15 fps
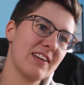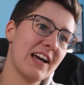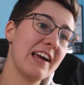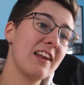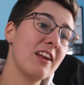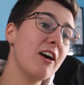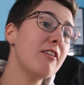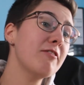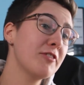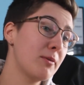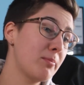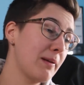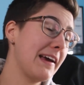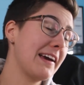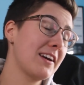I love your
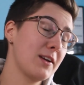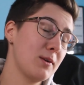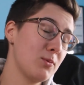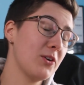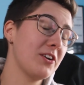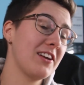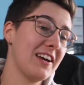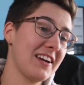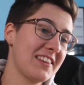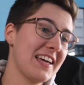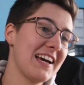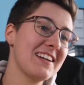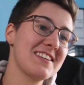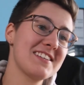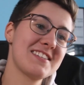blanket one. Like,
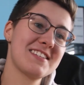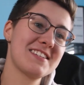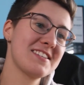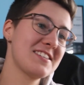that is